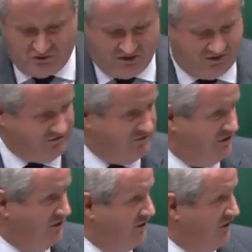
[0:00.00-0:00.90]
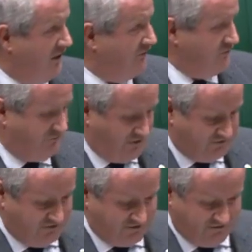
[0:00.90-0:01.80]
Tories have
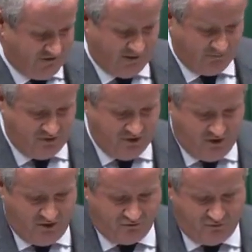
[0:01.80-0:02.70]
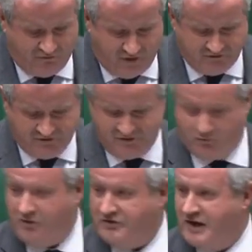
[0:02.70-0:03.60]
reverted to type, reverted to
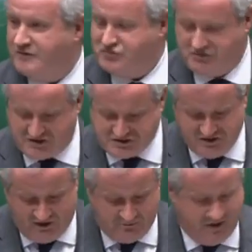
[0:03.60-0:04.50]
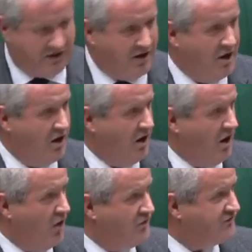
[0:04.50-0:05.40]
what they have traditionally been,
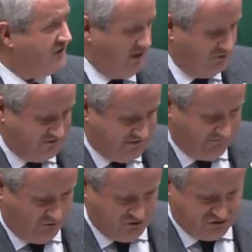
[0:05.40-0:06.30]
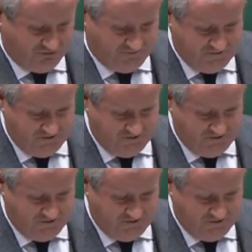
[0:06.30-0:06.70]
hostile to devolution.